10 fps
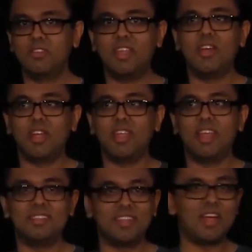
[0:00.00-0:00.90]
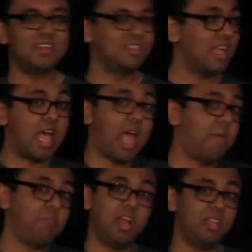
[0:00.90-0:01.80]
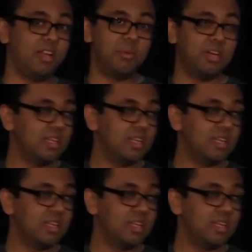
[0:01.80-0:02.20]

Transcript: Yeah, okay, that's the honesty. Yeah, I barely know what